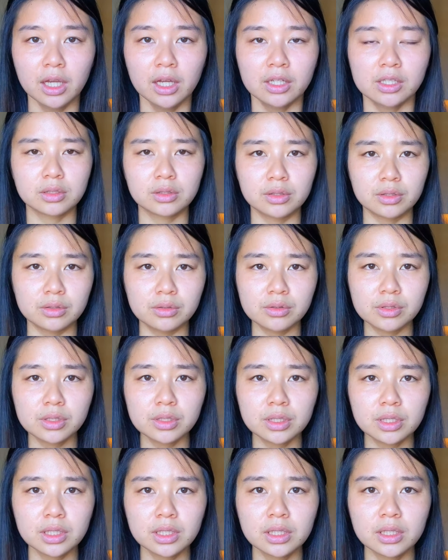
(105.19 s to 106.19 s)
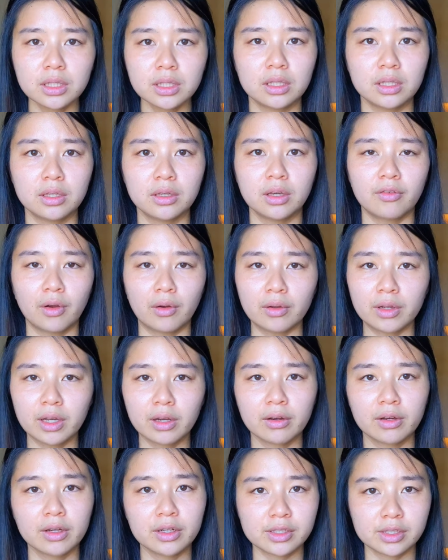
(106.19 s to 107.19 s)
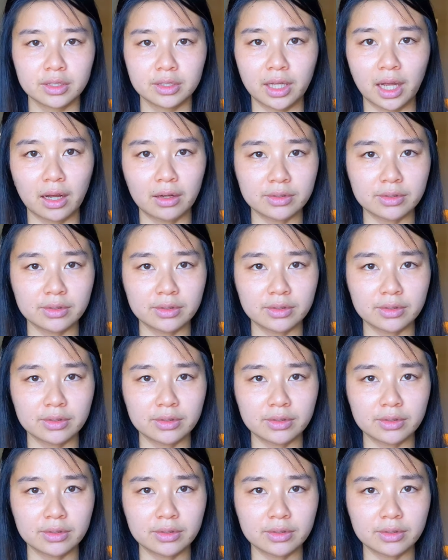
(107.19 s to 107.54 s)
So usually the phone carrier is on the